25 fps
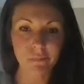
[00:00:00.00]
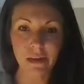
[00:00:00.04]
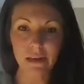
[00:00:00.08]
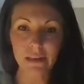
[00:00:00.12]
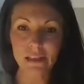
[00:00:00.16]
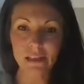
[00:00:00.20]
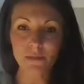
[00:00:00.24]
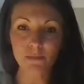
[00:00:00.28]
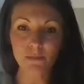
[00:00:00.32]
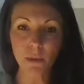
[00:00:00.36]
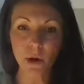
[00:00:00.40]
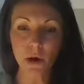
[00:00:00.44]

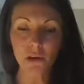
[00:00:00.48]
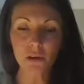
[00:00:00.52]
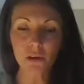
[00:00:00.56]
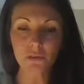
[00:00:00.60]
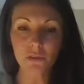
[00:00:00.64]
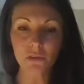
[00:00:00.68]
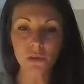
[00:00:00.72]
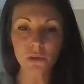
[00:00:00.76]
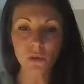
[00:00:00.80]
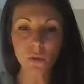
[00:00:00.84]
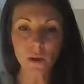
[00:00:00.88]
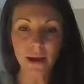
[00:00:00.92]
it's part of
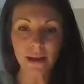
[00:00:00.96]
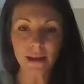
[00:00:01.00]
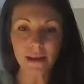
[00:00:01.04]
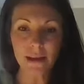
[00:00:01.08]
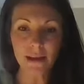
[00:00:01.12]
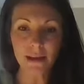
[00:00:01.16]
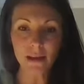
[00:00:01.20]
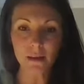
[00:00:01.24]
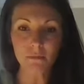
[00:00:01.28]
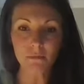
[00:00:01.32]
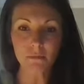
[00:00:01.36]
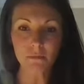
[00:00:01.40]
who I
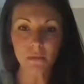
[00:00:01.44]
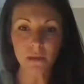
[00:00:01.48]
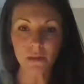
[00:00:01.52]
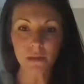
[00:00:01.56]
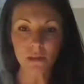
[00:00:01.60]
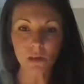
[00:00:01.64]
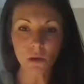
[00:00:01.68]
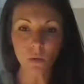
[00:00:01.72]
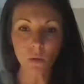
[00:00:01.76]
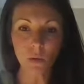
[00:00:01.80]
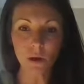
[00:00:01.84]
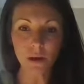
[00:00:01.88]
am.
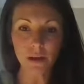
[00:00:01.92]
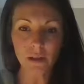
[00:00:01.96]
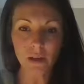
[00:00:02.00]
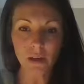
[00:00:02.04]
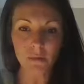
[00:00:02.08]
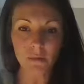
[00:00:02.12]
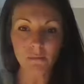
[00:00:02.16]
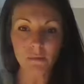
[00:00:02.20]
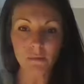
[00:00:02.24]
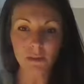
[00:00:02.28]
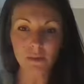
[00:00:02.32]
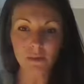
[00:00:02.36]
So why
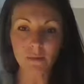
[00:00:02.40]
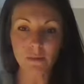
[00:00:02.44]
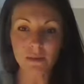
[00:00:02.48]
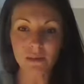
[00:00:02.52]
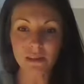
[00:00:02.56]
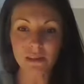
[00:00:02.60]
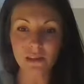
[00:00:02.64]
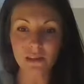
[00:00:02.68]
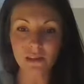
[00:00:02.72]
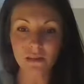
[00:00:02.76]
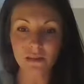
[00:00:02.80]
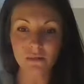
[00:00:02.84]
not build a
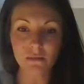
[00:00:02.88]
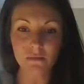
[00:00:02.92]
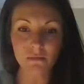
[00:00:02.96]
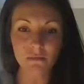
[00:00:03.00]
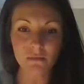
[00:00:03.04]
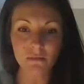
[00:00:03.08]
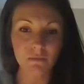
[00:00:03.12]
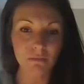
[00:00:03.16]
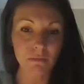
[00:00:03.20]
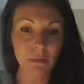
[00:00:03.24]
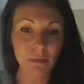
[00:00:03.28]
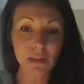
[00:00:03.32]
business
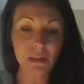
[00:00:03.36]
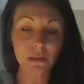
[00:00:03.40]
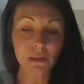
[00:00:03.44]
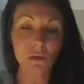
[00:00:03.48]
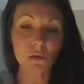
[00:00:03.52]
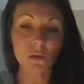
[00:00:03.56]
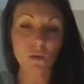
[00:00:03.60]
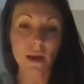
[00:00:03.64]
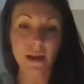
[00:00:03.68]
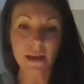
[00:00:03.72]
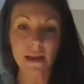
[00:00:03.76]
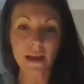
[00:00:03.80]
being
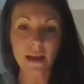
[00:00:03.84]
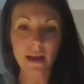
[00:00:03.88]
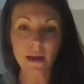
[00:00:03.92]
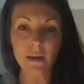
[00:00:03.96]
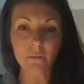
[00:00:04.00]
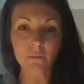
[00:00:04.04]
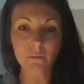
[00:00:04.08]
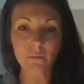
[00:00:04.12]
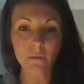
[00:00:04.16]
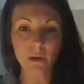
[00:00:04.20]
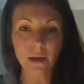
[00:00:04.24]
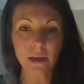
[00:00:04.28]
who I
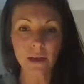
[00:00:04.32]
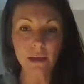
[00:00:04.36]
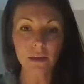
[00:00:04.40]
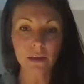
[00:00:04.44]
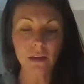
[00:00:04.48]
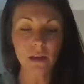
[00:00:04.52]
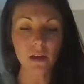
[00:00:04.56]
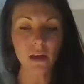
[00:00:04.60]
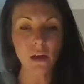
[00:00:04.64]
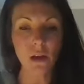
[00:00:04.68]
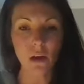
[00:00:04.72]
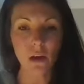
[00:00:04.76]
am, right?
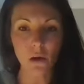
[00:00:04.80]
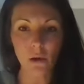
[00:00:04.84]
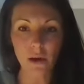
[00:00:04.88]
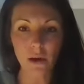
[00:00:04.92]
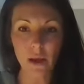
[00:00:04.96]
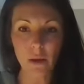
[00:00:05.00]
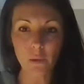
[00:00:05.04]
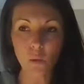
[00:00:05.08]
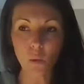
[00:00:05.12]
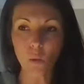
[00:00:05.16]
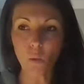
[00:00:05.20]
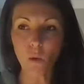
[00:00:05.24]

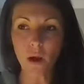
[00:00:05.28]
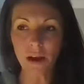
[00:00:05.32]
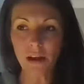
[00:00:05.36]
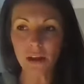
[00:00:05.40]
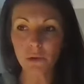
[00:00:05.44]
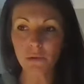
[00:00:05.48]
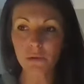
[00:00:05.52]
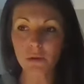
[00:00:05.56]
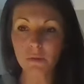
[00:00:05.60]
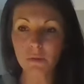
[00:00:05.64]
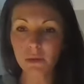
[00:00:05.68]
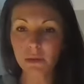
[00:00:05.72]
Okay, well, why do
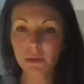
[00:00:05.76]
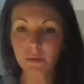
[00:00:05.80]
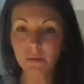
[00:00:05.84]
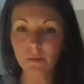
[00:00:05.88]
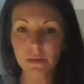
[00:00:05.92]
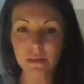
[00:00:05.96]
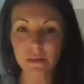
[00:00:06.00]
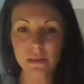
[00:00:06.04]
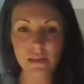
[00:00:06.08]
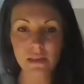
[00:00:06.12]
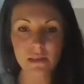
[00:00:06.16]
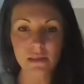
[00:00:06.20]
you want to build a
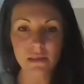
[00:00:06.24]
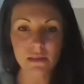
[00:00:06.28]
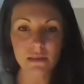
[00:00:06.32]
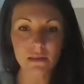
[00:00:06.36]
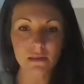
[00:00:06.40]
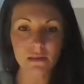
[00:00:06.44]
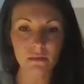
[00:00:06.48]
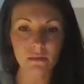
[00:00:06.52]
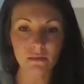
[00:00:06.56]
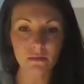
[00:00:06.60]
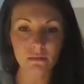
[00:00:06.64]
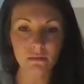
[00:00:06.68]

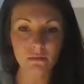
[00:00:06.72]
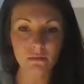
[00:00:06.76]
business